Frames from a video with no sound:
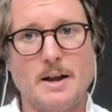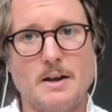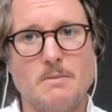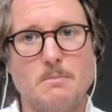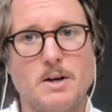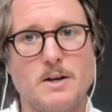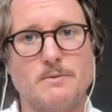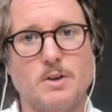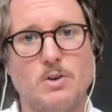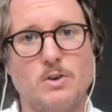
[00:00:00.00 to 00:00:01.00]
because of their
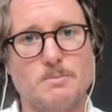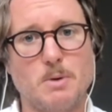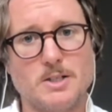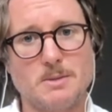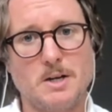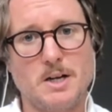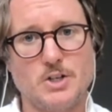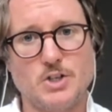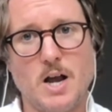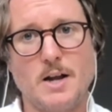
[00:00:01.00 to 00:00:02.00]
close proximity to
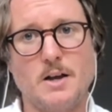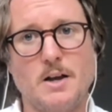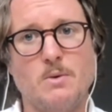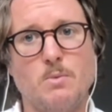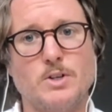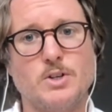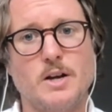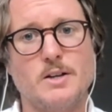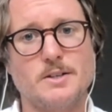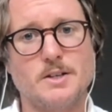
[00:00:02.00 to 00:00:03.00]
China and what China
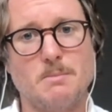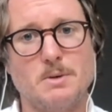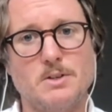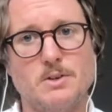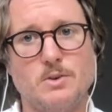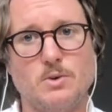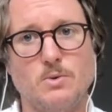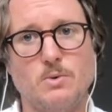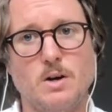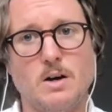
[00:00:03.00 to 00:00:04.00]
is attempting to do
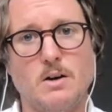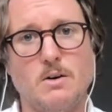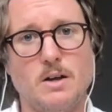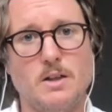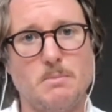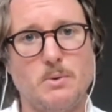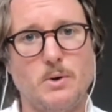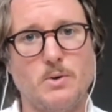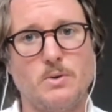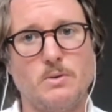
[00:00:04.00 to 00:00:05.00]
in the
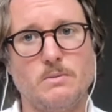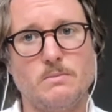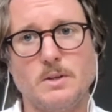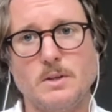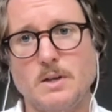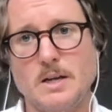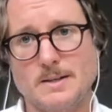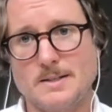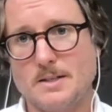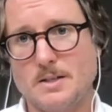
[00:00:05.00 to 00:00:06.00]
political
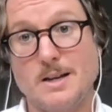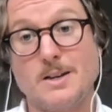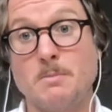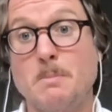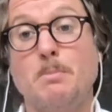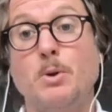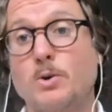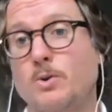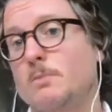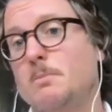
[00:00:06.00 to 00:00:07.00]
ecosystem, political
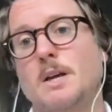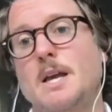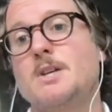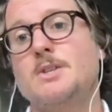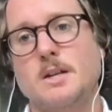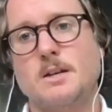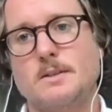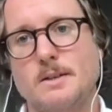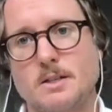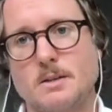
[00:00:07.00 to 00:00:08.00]
communication
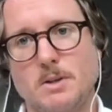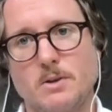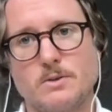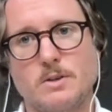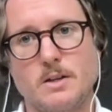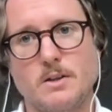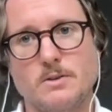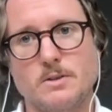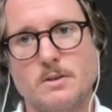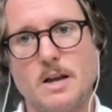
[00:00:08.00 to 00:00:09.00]
ecosystem in those
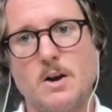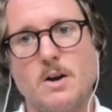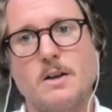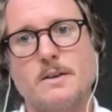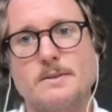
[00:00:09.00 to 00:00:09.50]
areas.